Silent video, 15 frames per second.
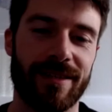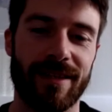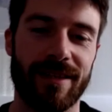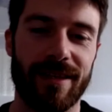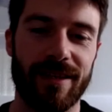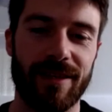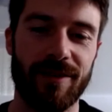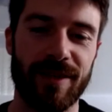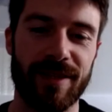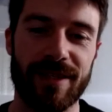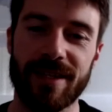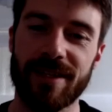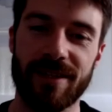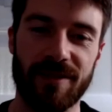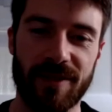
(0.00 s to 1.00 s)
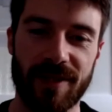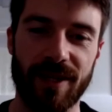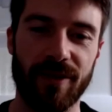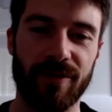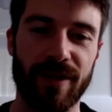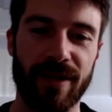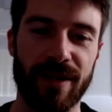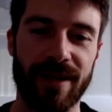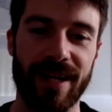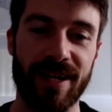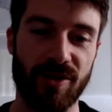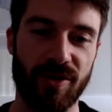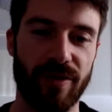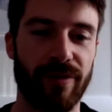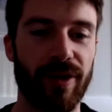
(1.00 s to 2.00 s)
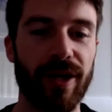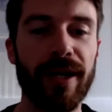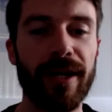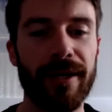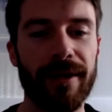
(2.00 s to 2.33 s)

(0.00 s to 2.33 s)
that you consider yourself an introvert.